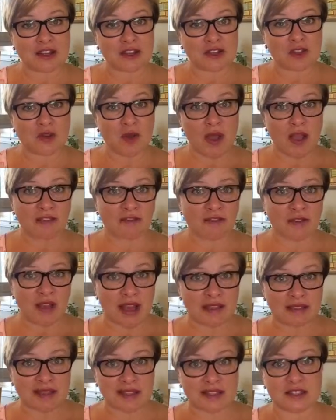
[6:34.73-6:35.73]
so I
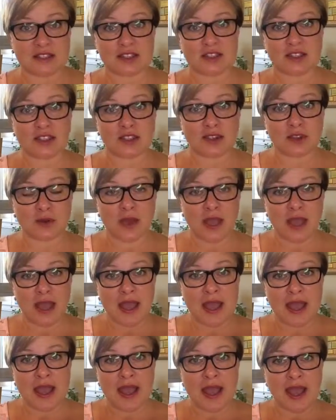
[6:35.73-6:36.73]
listen to
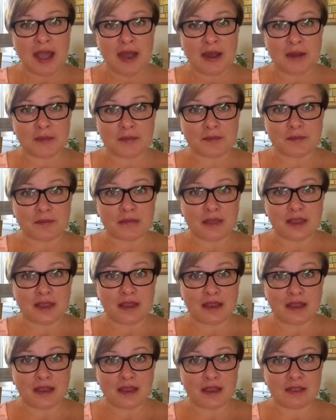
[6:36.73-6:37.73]

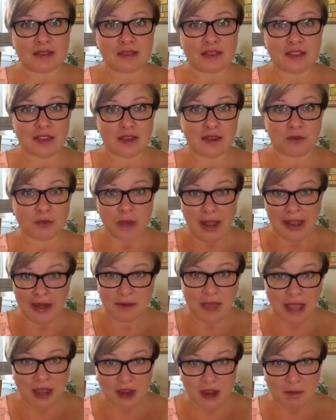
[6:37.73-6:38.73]
the
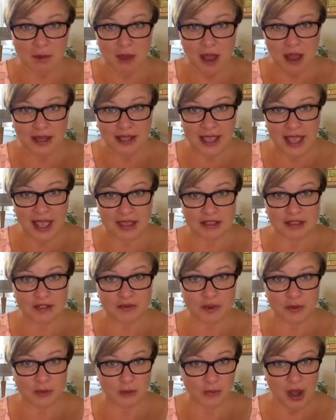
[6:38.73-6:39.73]
Rainmaker podcast
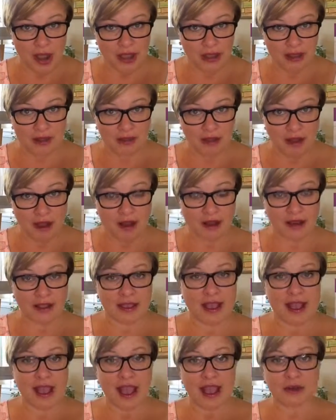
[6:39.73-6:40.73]
from Brian Clark.
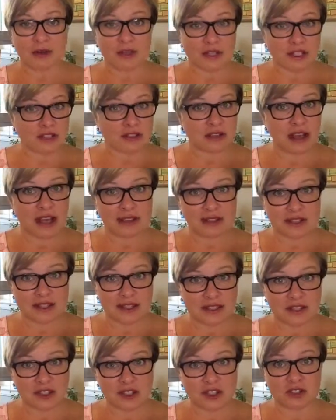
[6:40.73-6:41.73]
I
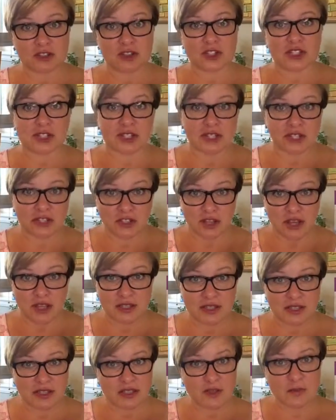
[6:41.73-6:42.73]
listen to Chalene
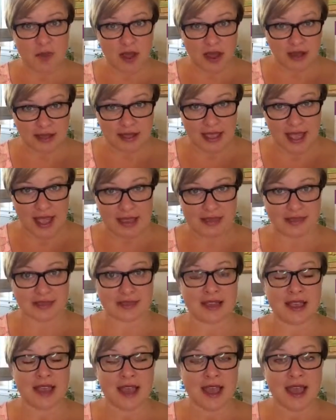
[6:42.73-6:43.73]
Johnson's podcasts,